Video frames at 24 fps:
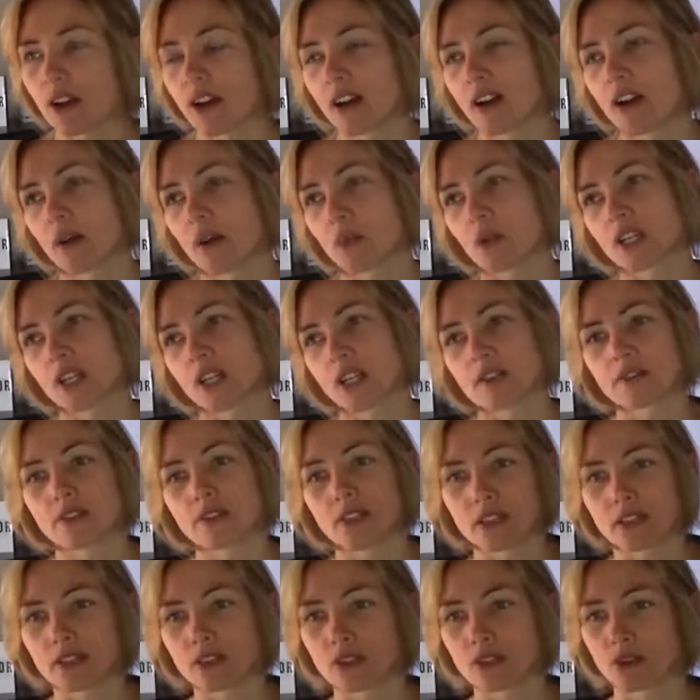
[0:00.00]
I wish I'd have
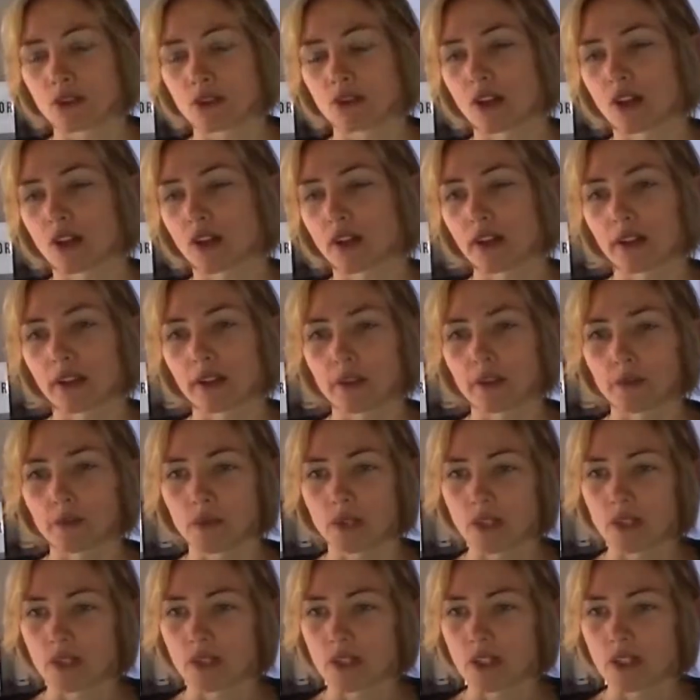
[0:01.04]
done it sooner. It
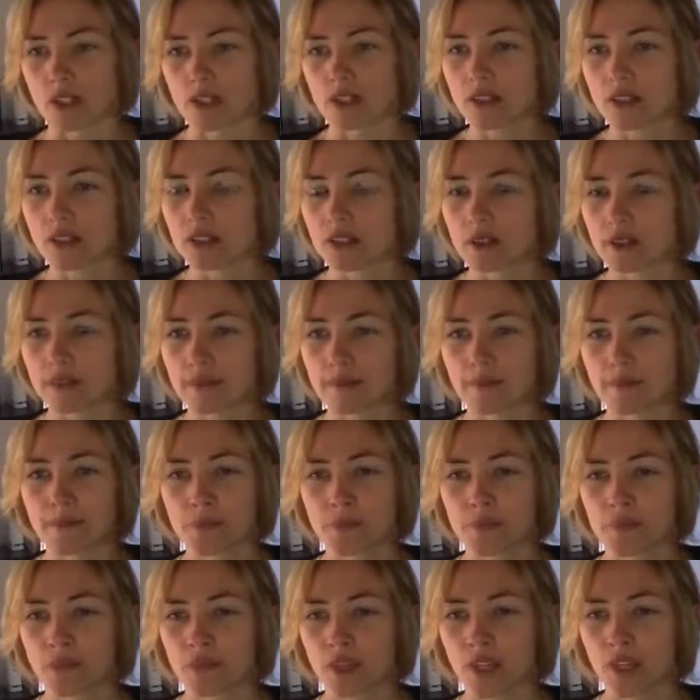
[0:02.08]

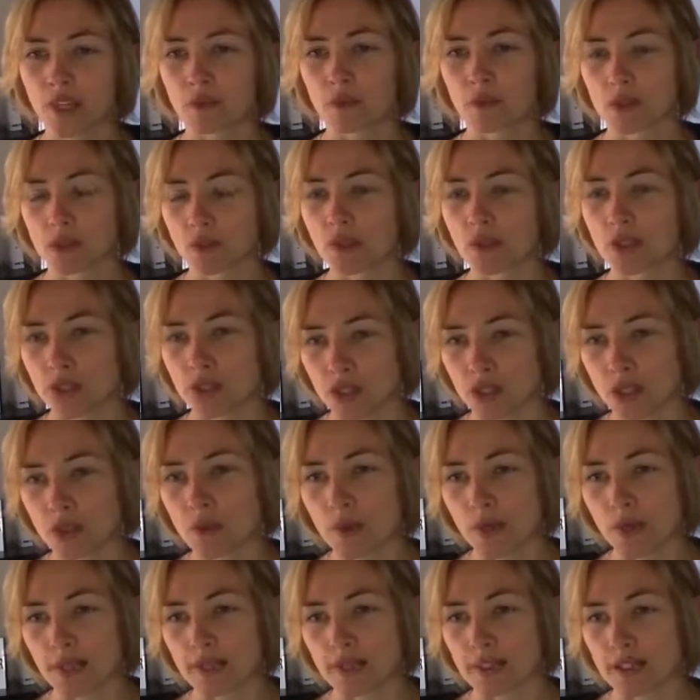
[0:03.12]
was almost too
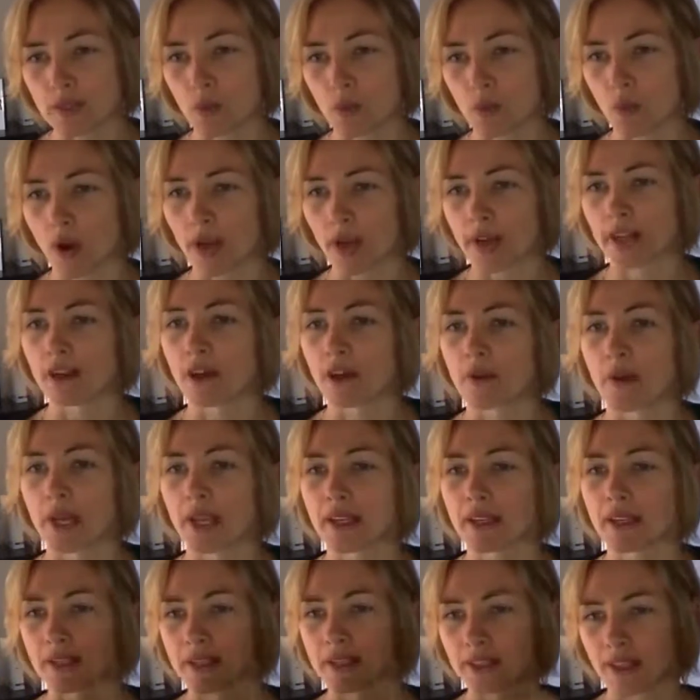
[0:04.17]
easy. Why did I
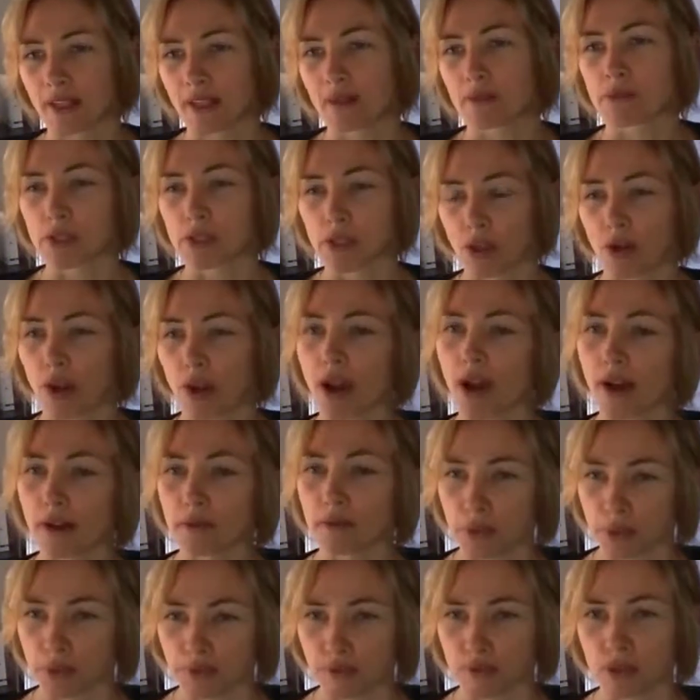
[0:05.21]
make it seem so hard
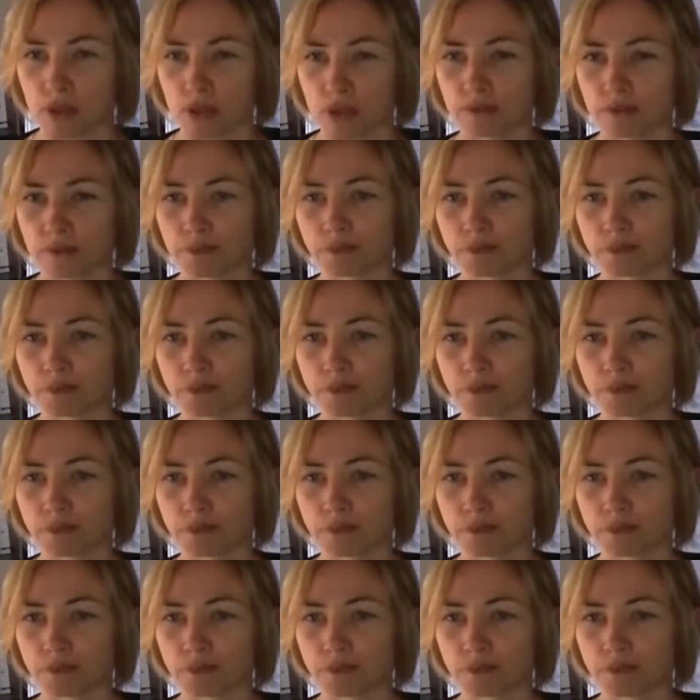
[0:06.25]
before?